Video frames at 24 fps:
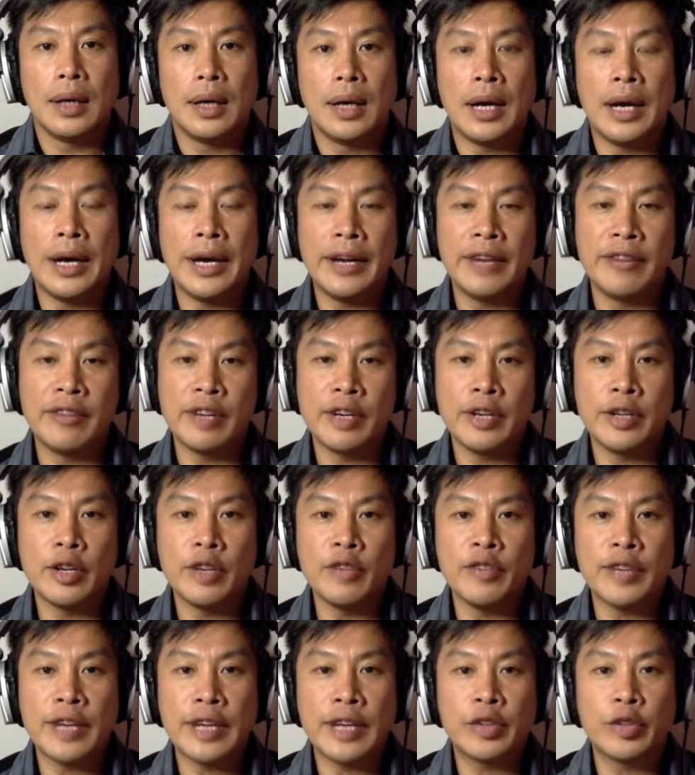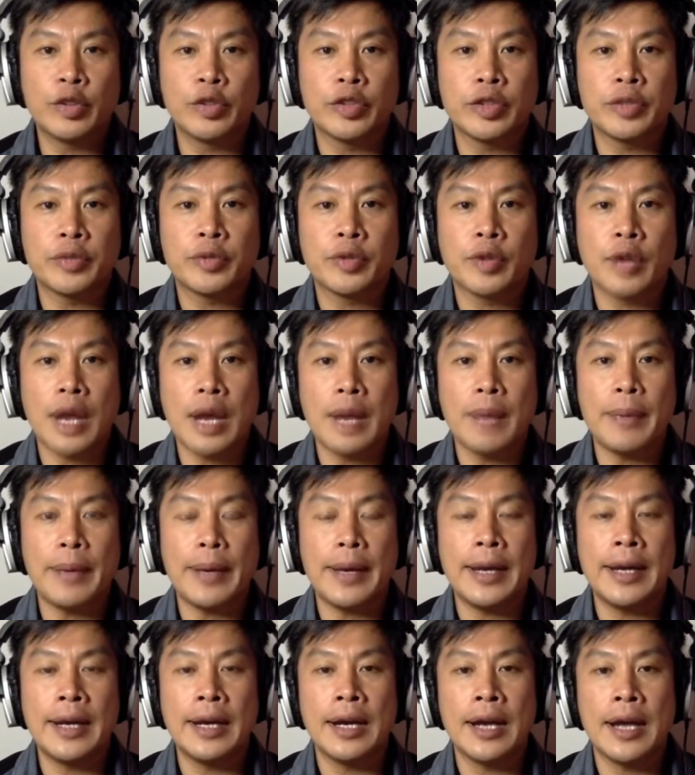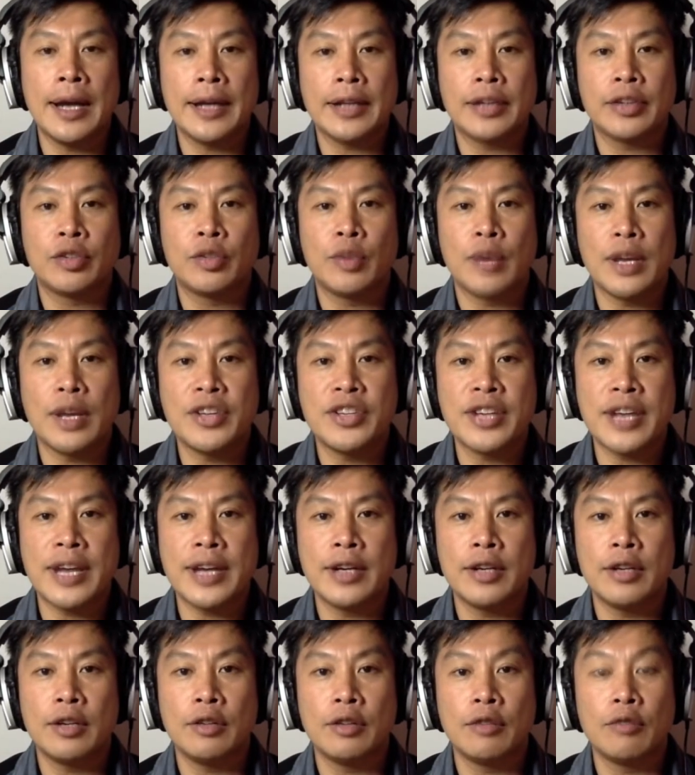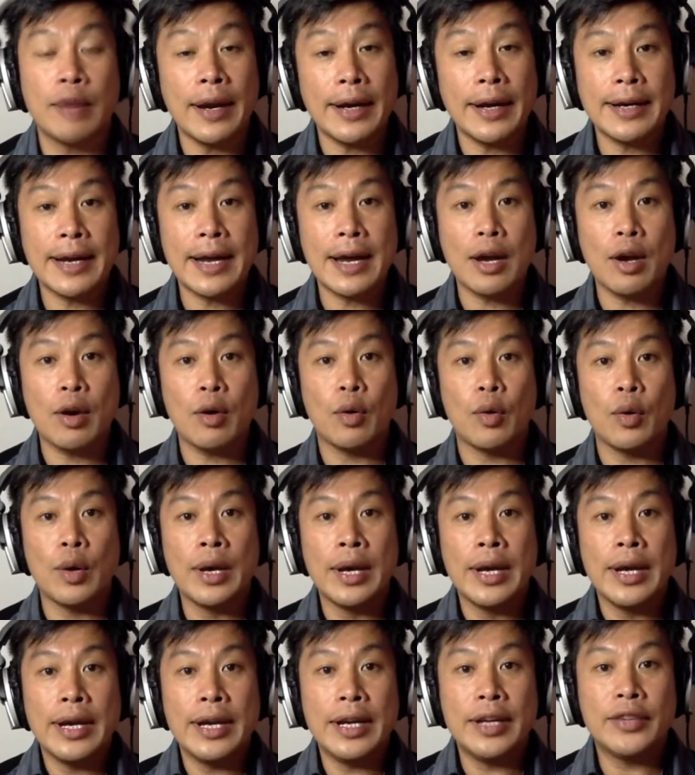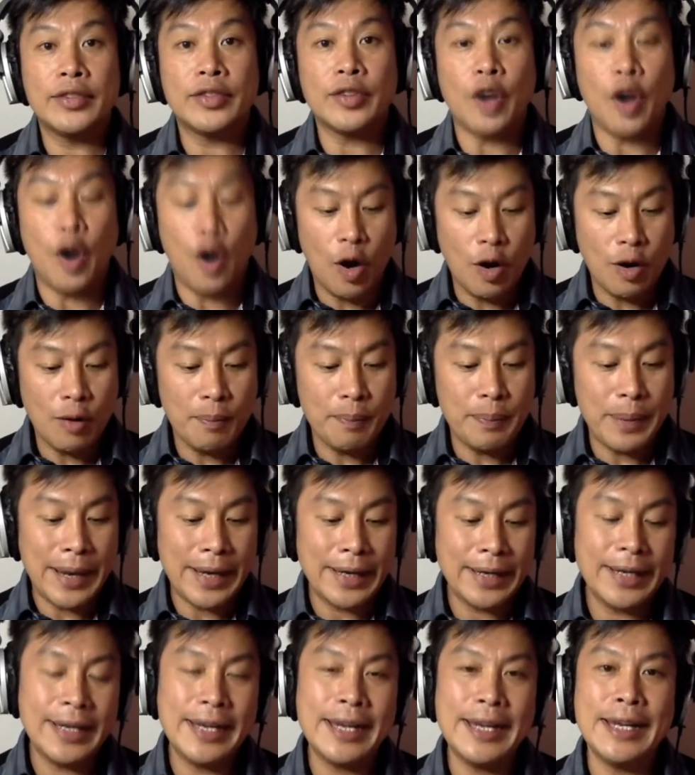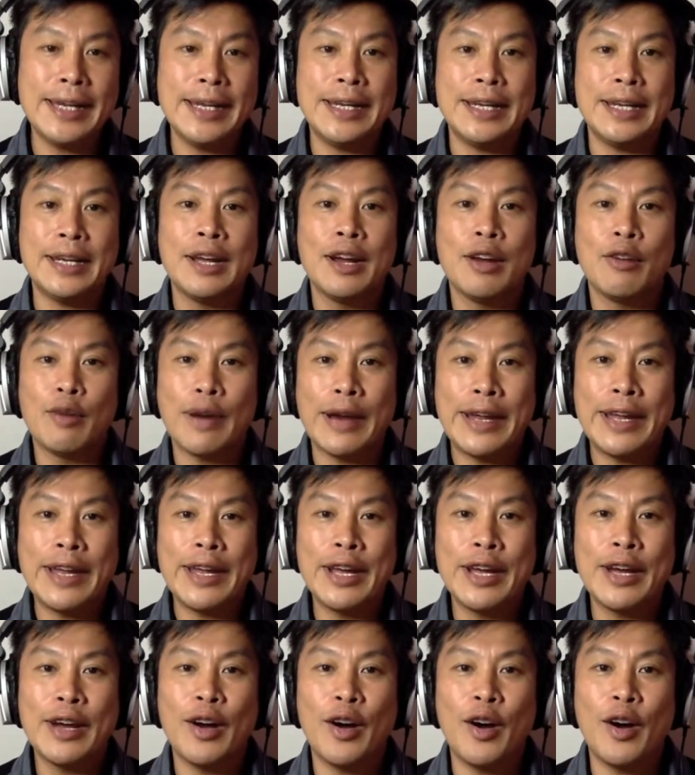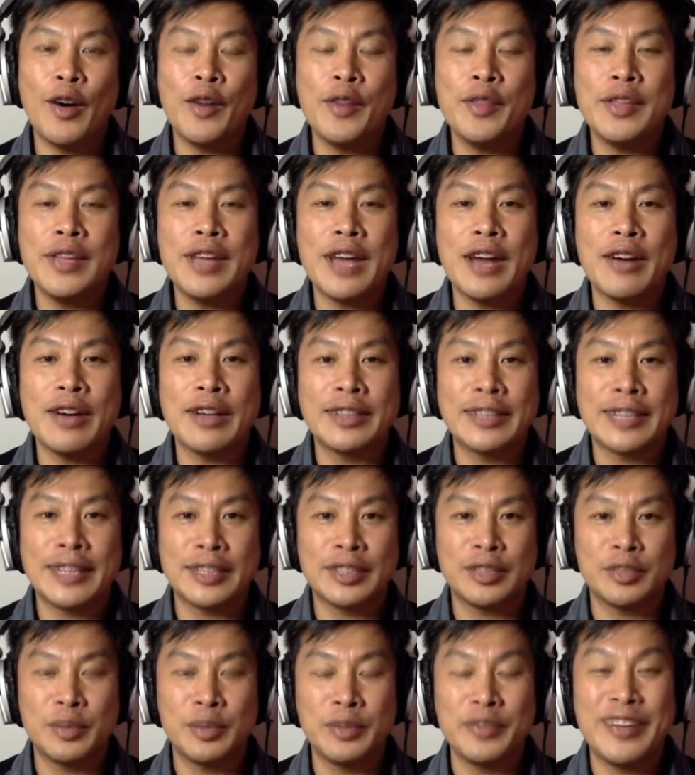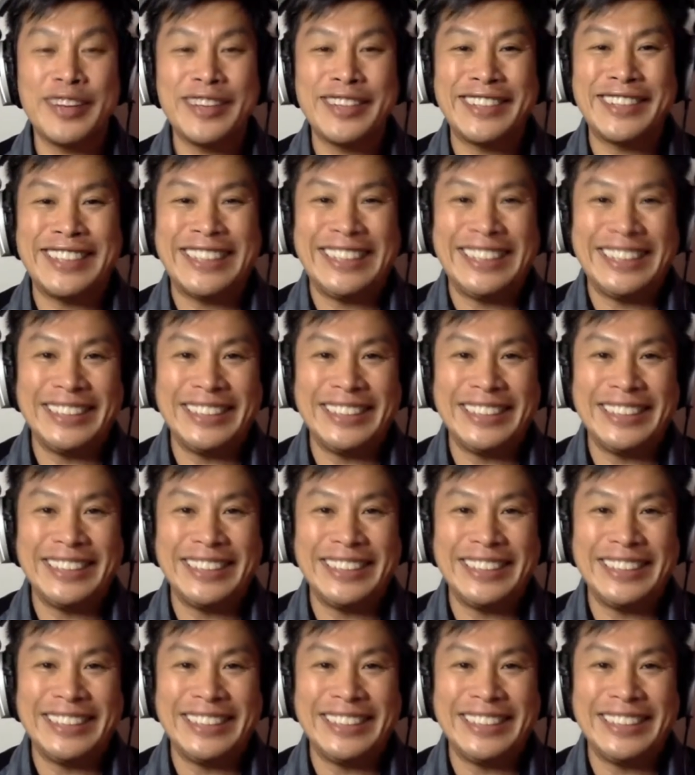Hi everyone, don't forget to subscribe and like to our channel. Right now, it's Ong Beng Hee, right here on the R S S with H D.